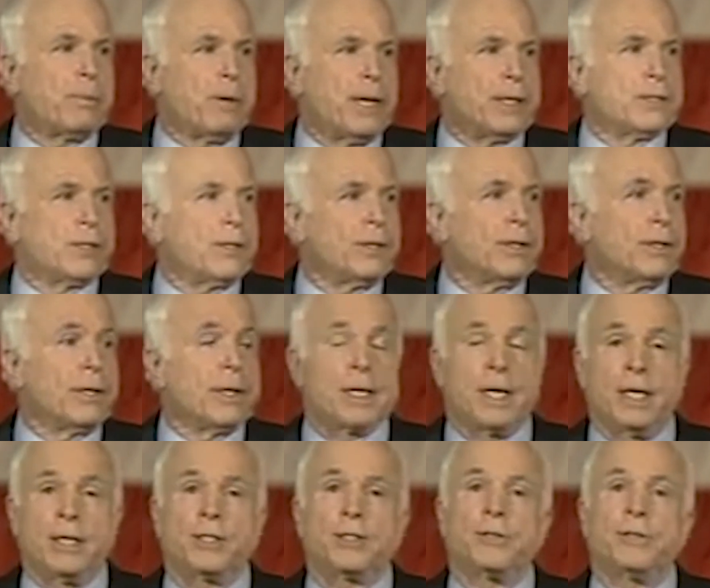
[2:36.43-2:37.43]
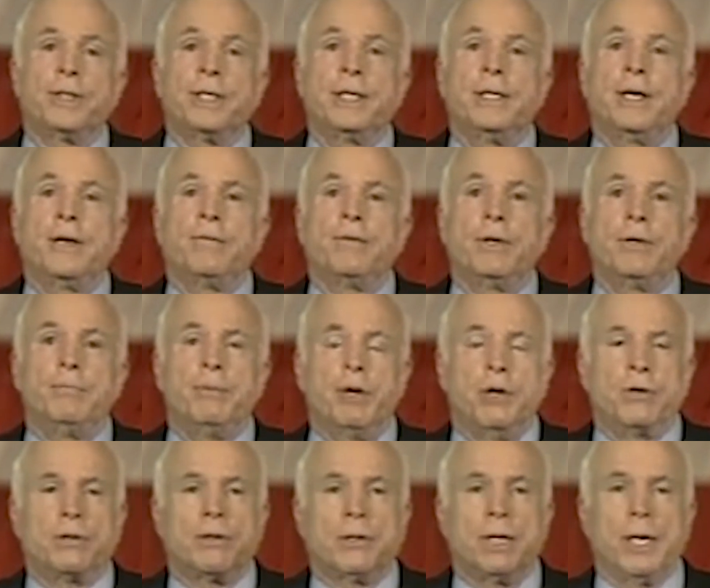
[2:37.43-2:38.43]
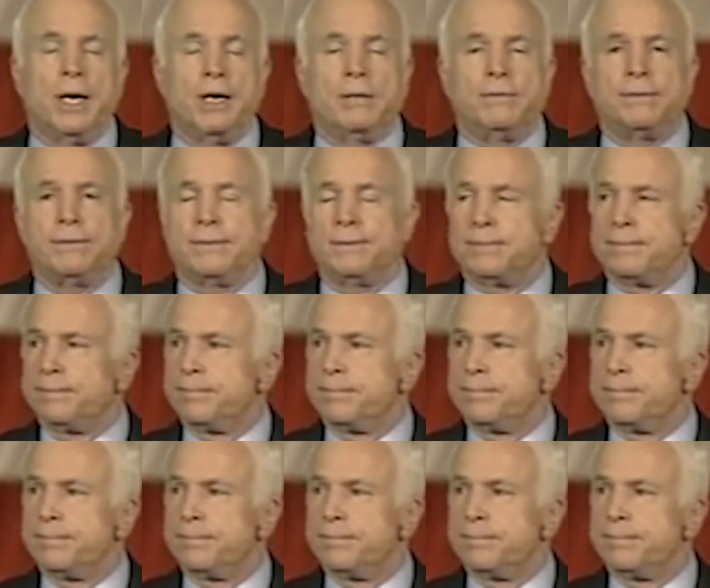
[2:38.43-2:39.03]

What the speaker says: president of the country that we both love.